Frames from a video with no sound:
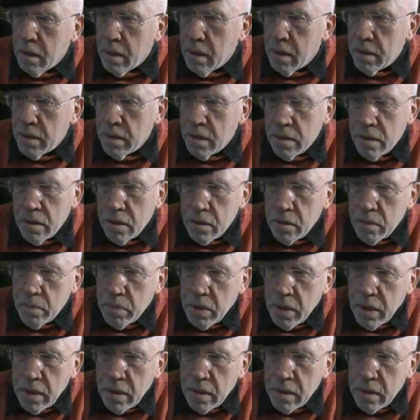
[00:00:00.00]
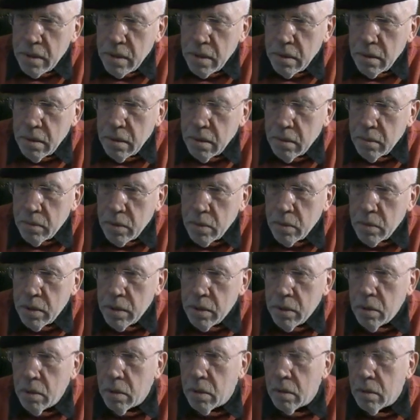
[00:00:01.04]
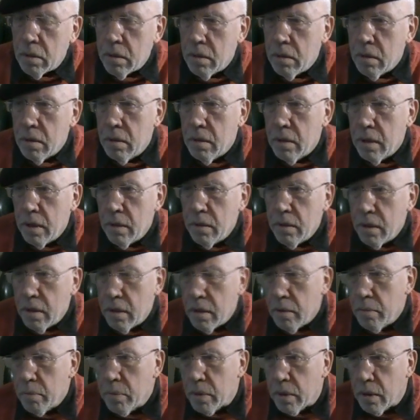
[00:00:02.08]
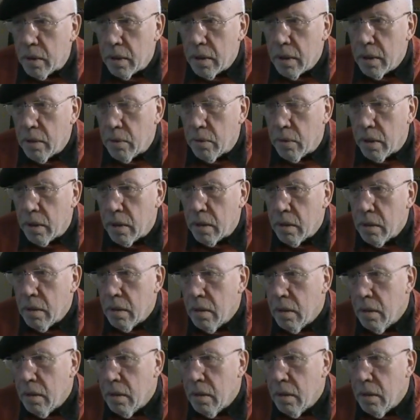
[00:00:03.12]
Is there such a place still? Probably not. Ethiopia, anyway.